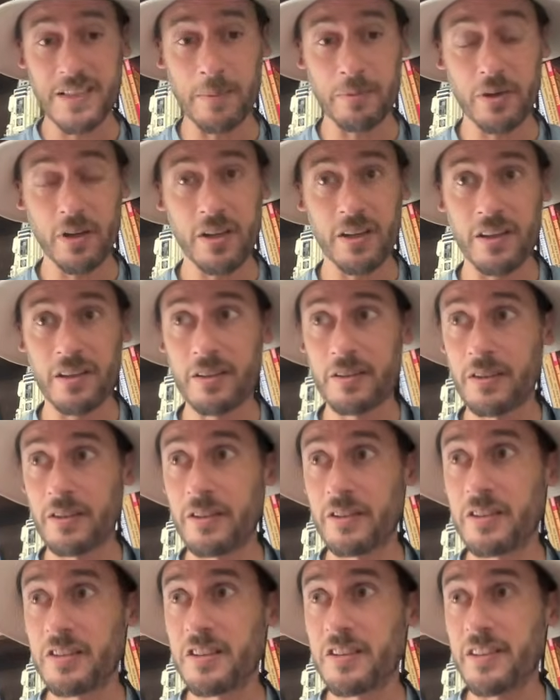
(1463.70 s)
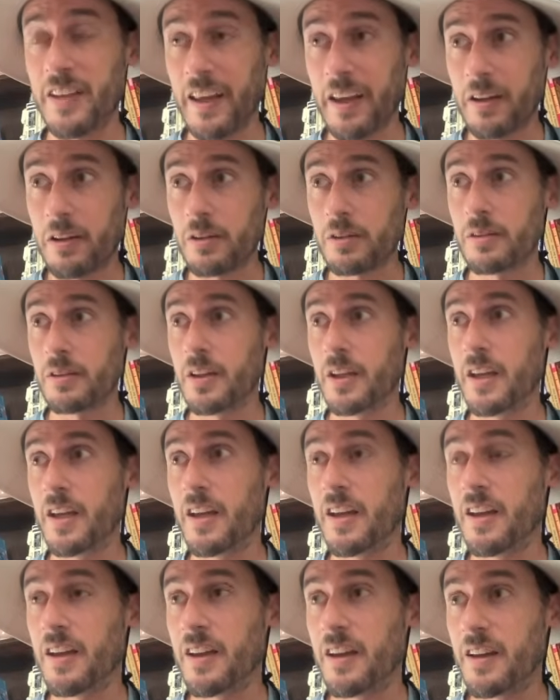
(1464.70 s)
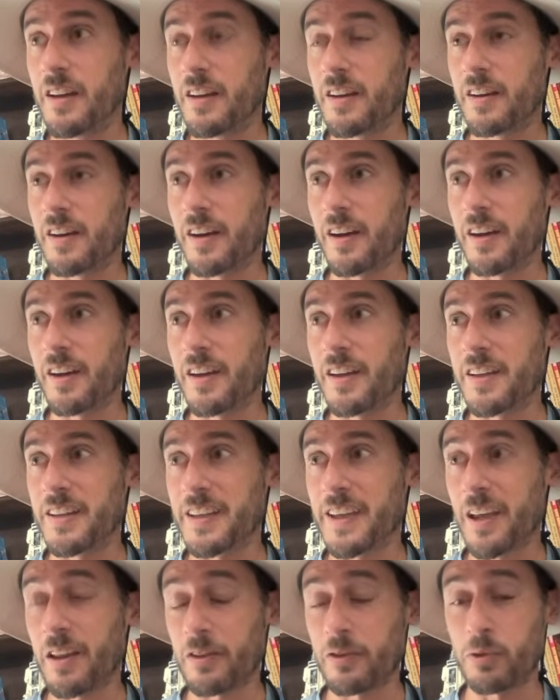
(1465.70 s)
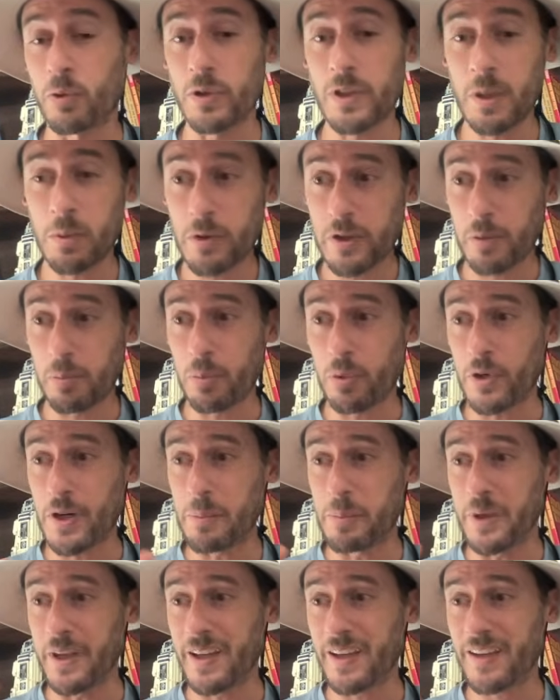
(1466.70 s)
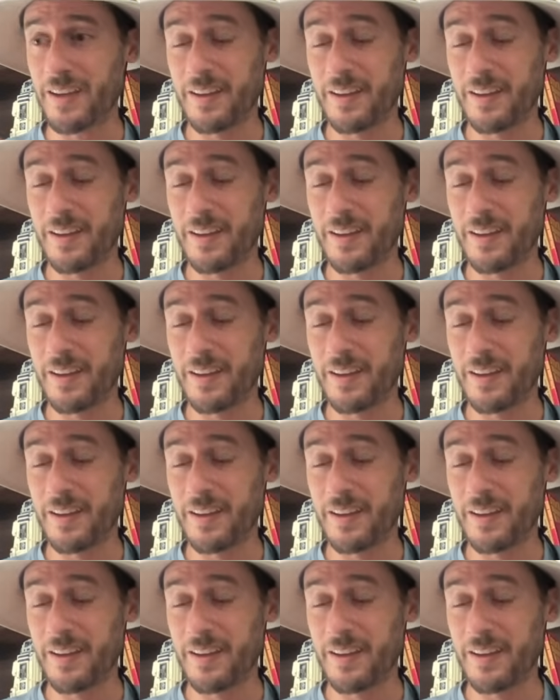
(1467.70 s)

on a snail in California where they're pretty big.